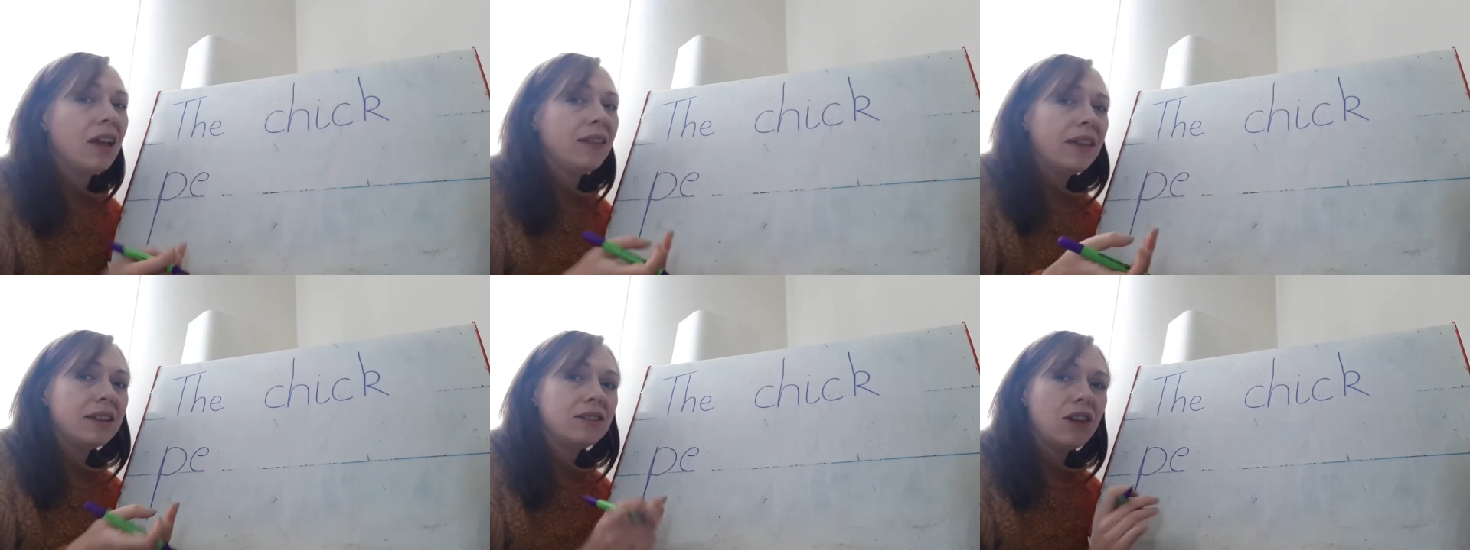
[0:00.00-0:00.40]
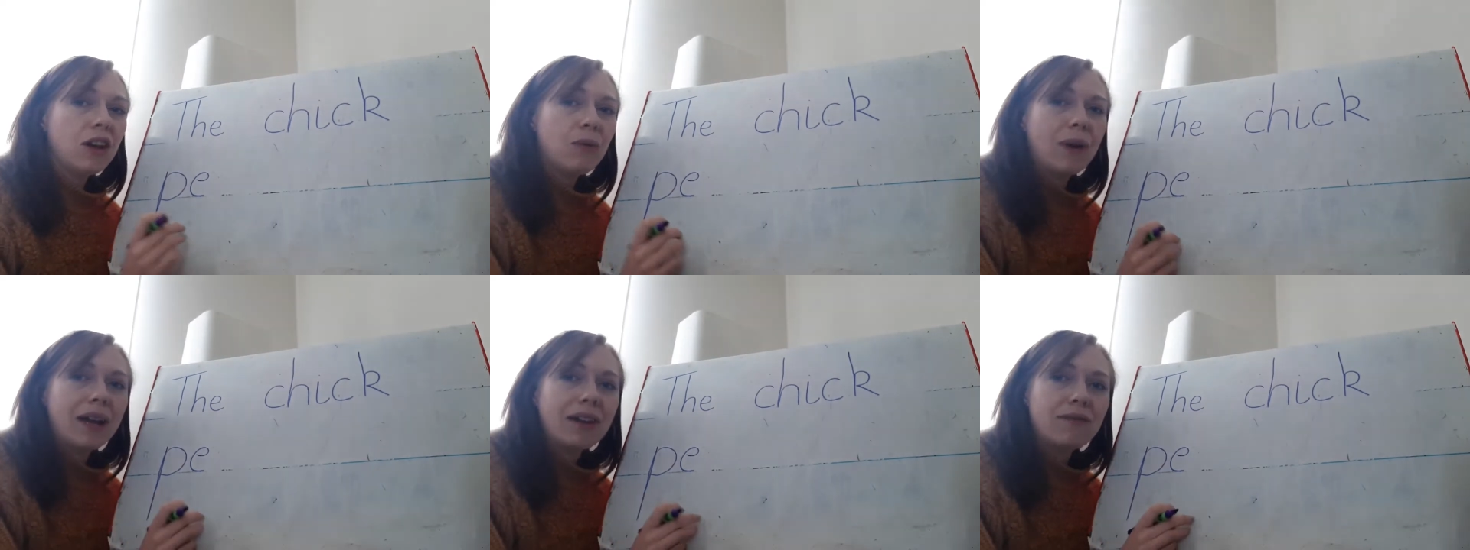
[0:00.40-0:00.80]
There's no
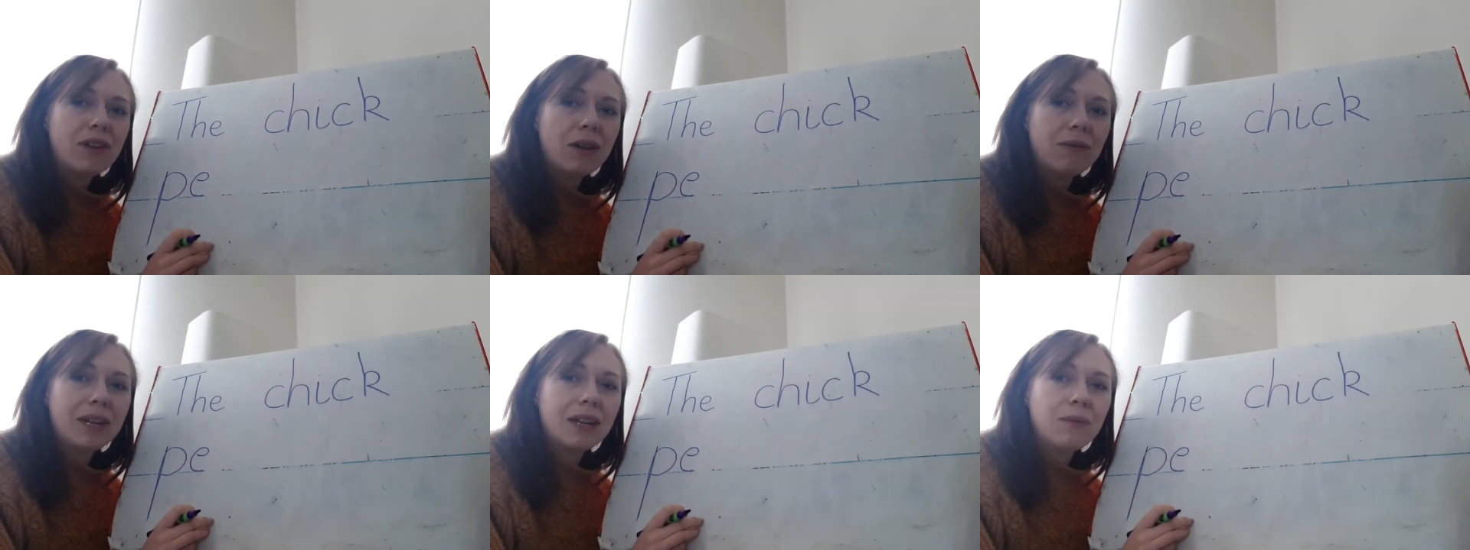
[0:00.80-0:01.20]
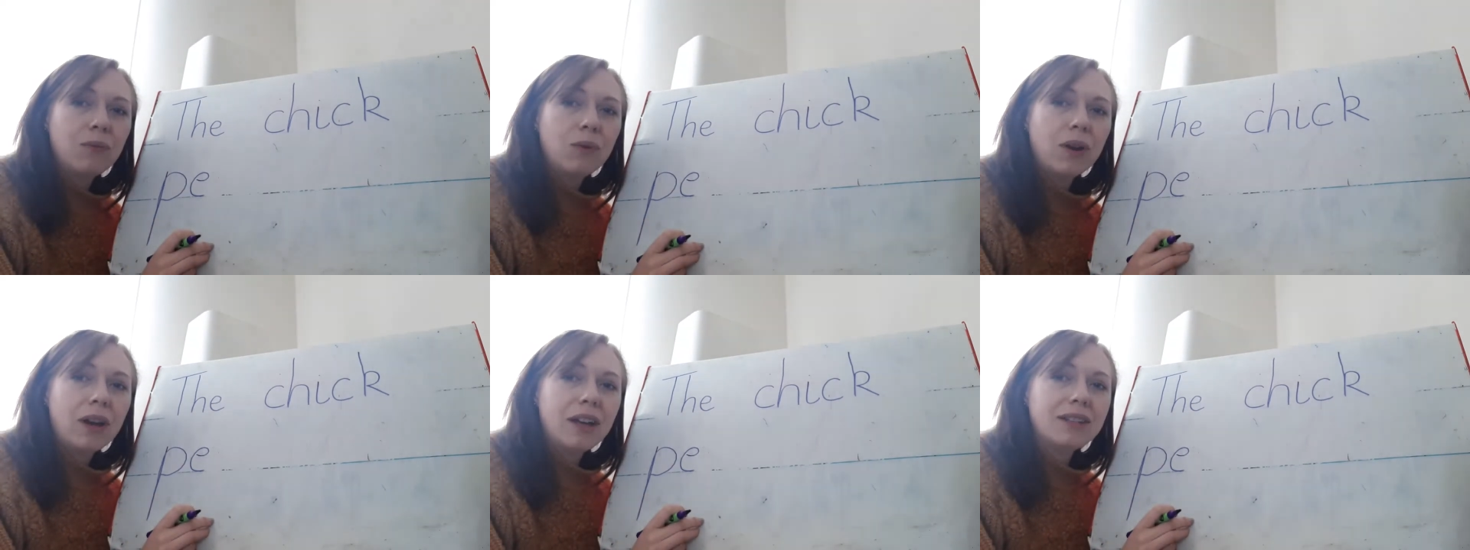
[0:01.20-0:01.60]
way of knowing in
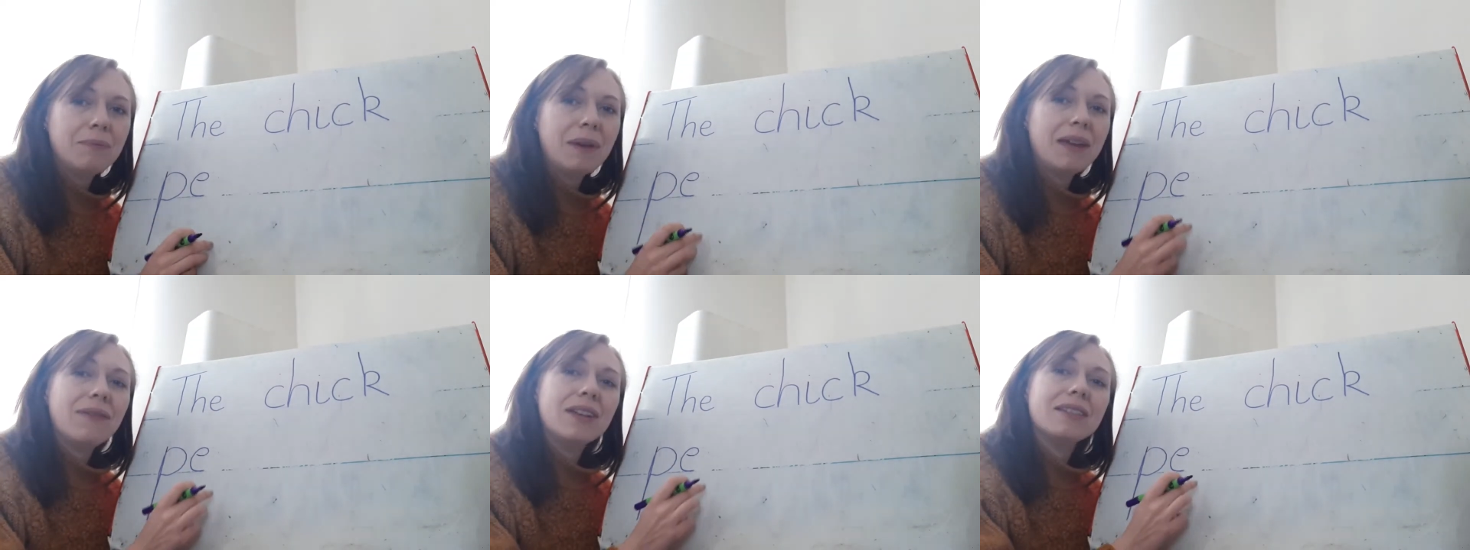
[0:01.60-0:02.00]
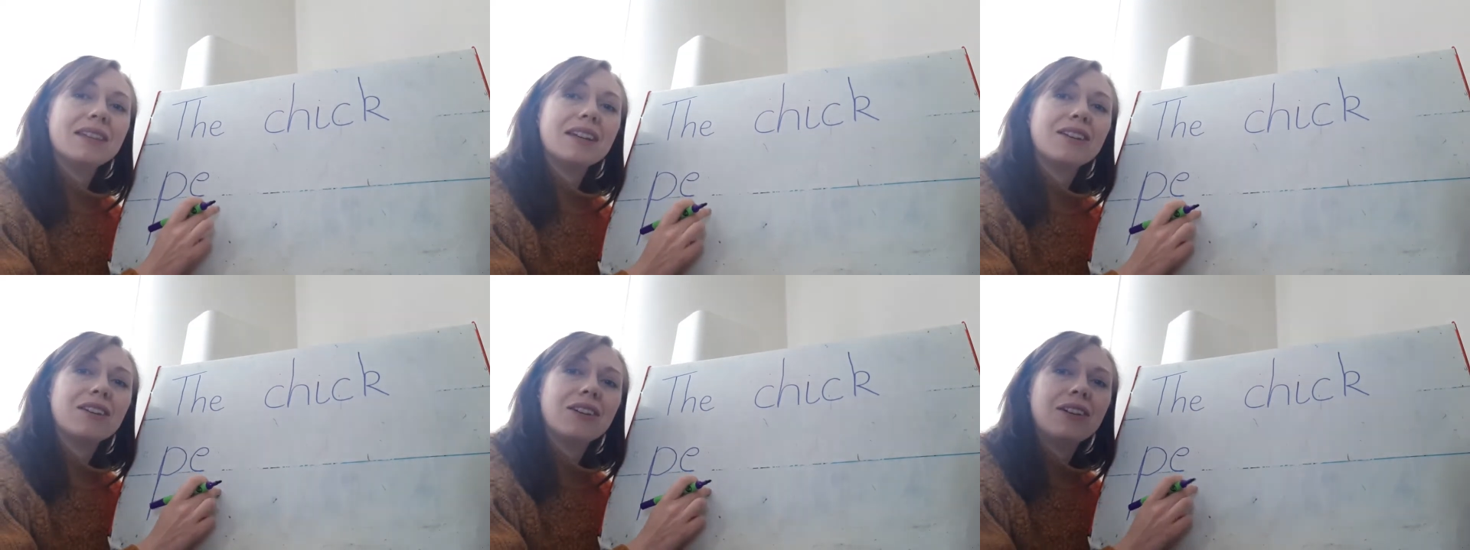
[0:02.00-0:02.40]
words, but if it's
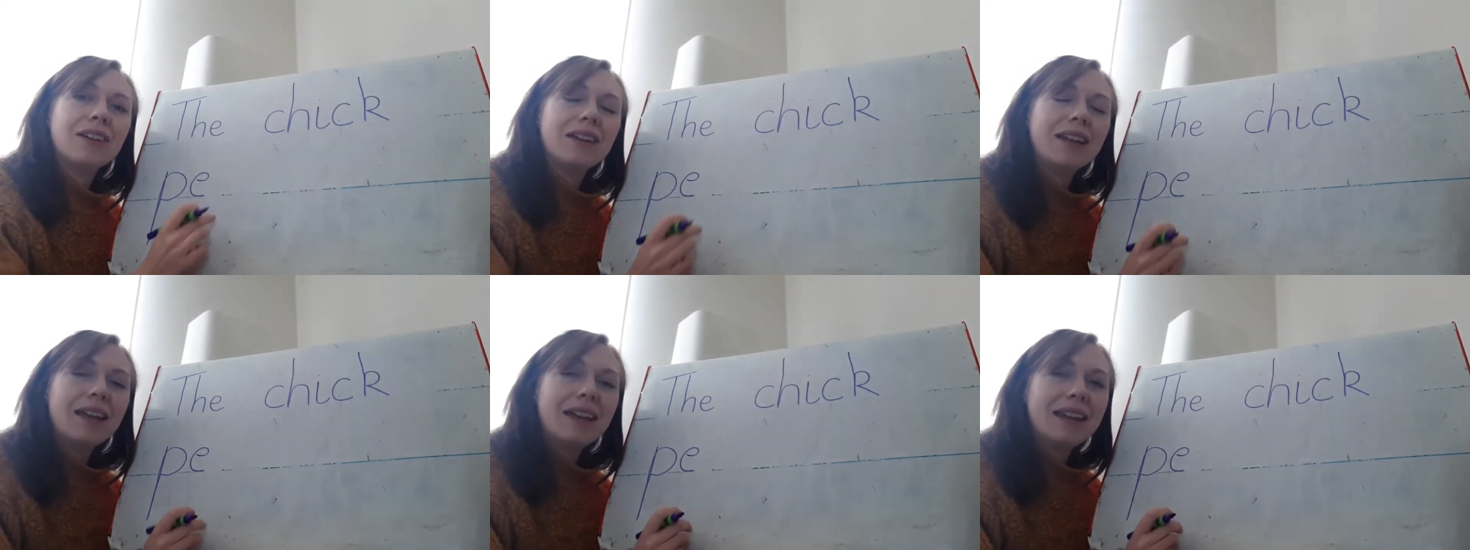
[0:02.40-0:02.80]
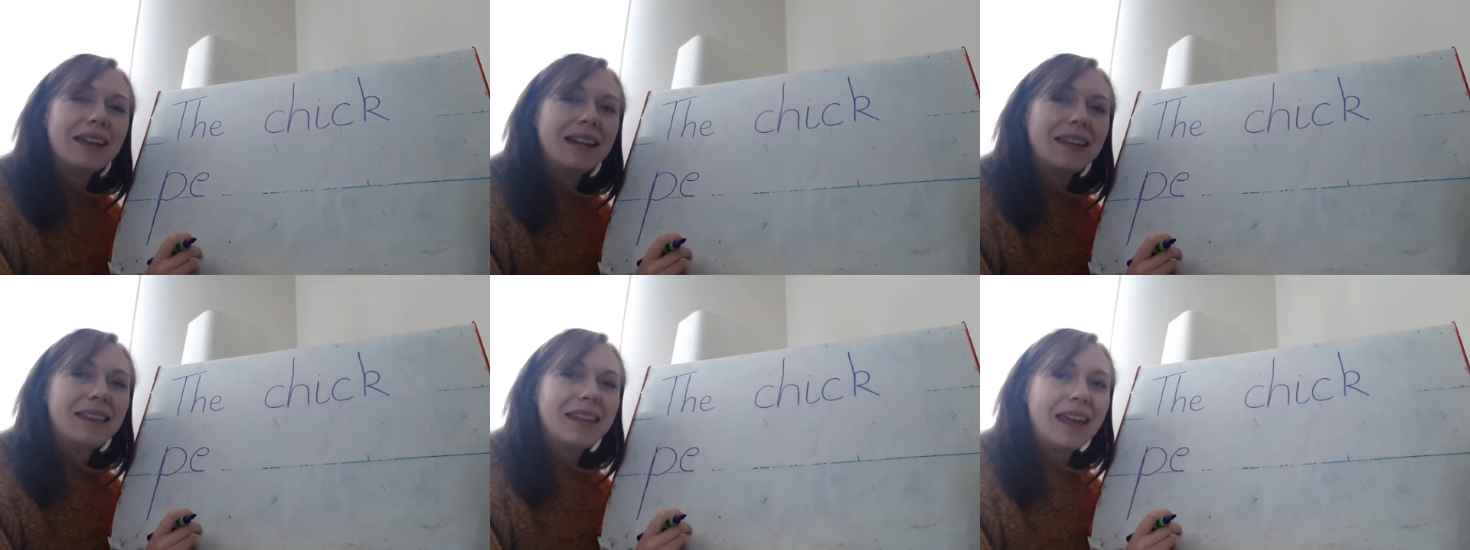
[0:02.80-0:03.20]
a K
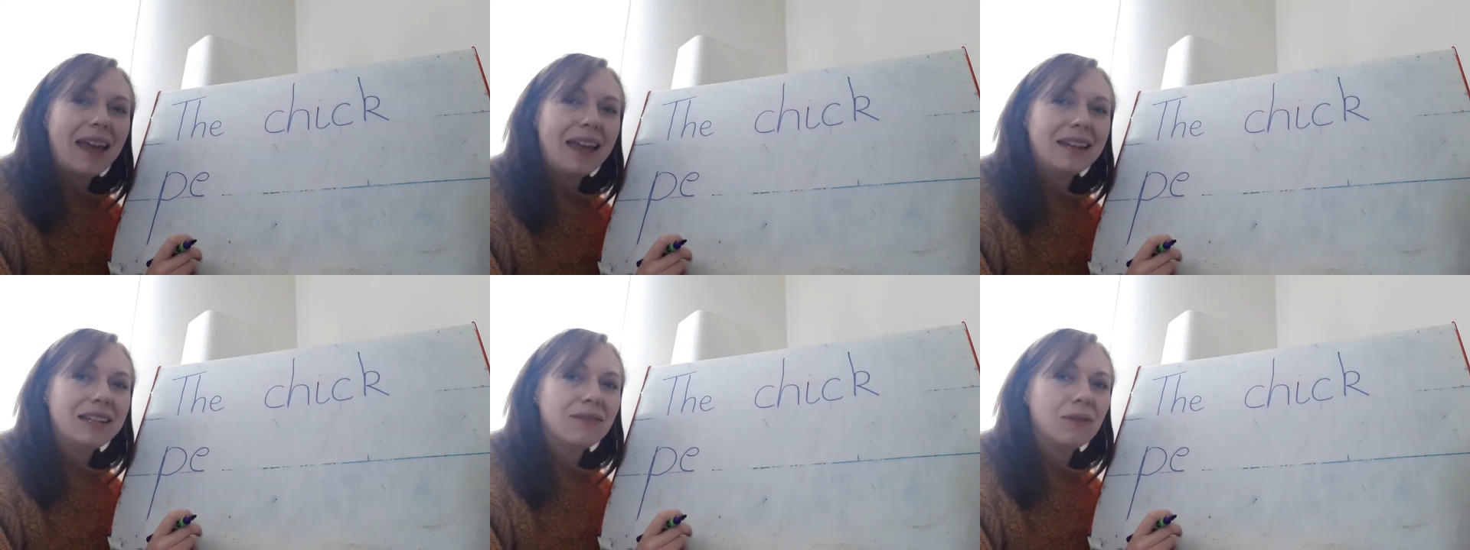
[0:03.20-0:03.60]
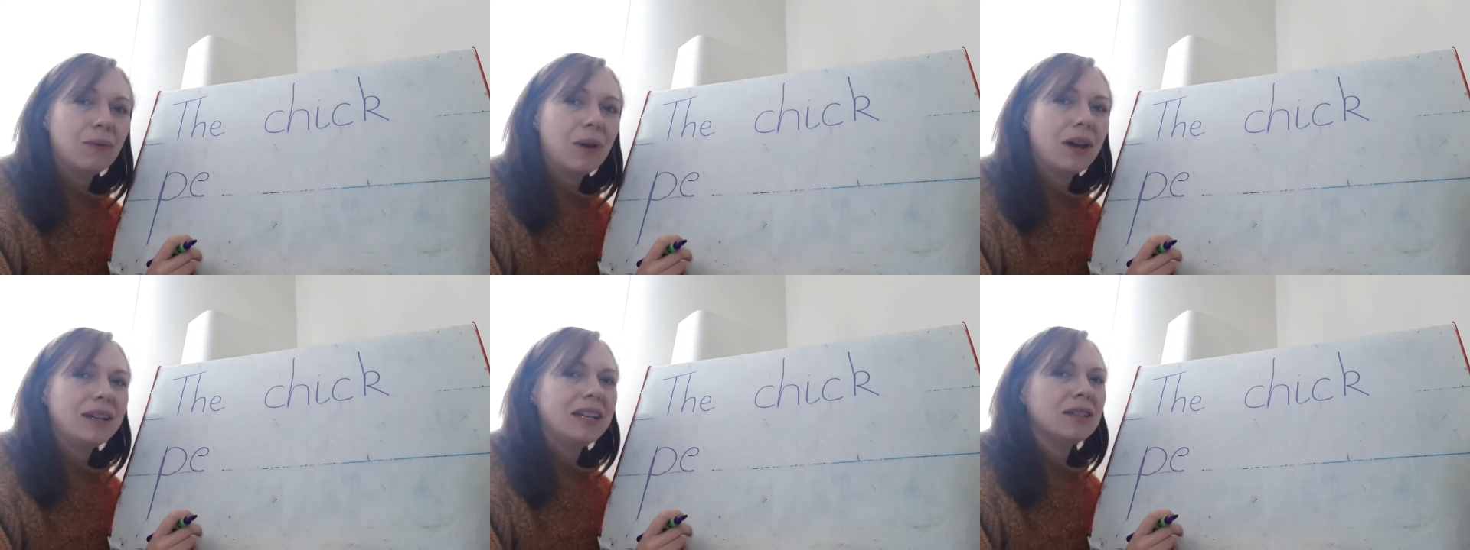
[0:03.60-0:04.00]
near the end of a
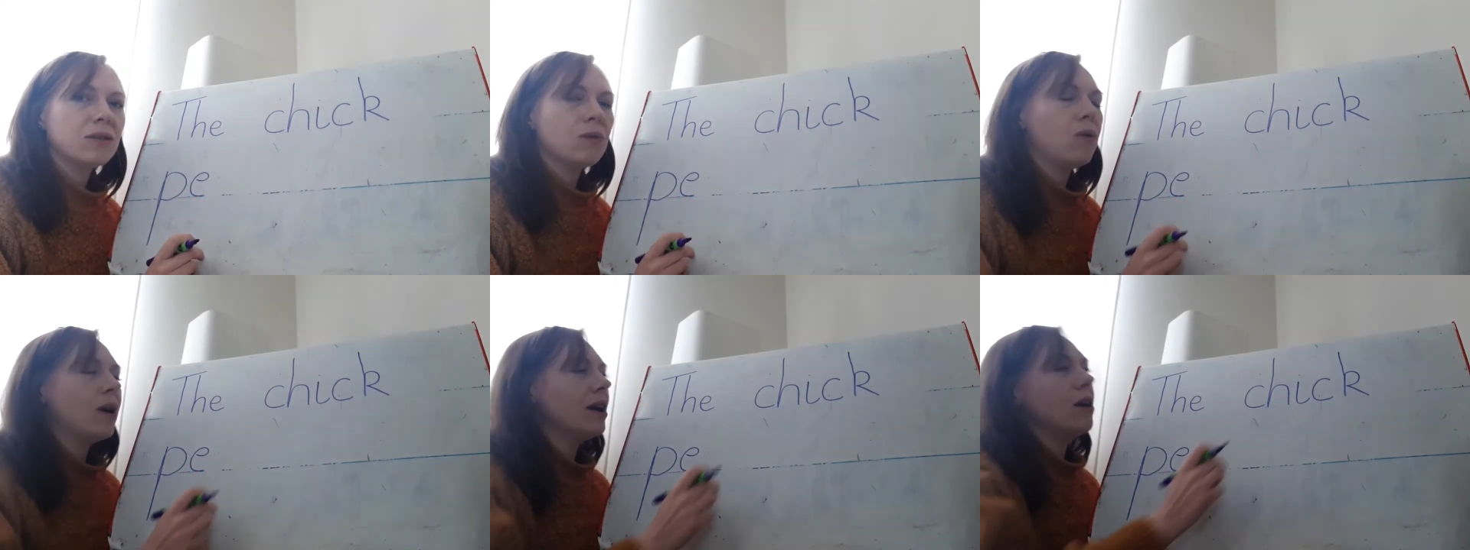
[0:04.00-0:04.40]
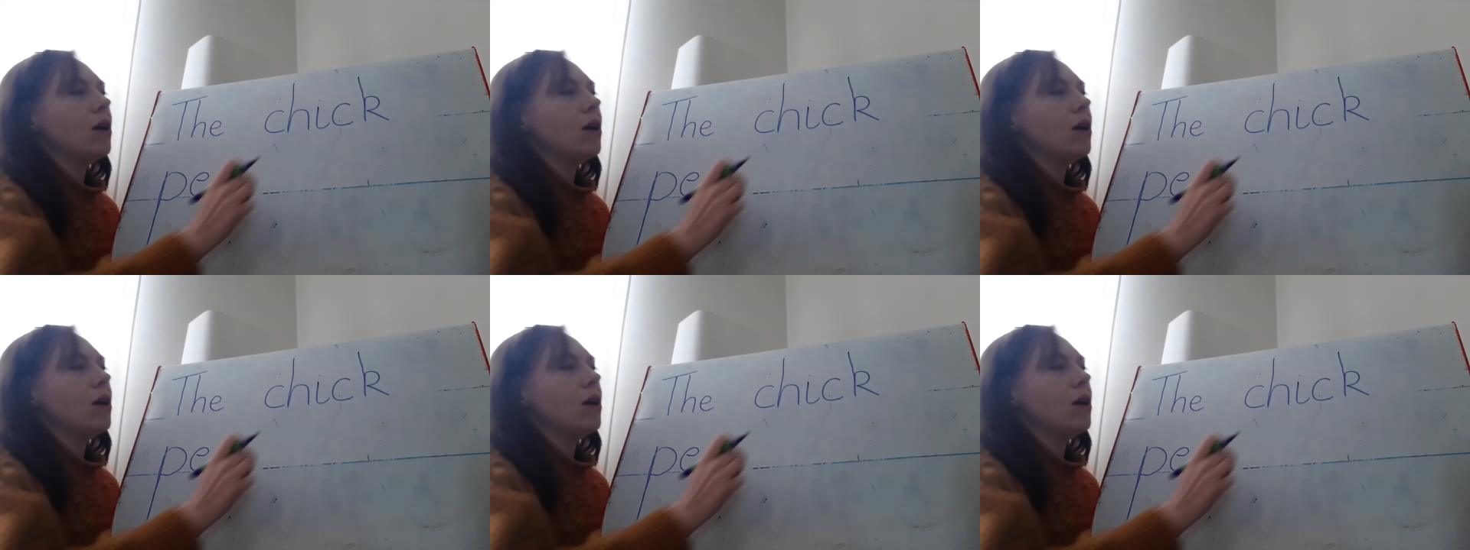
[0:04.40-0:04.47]
word, it's quite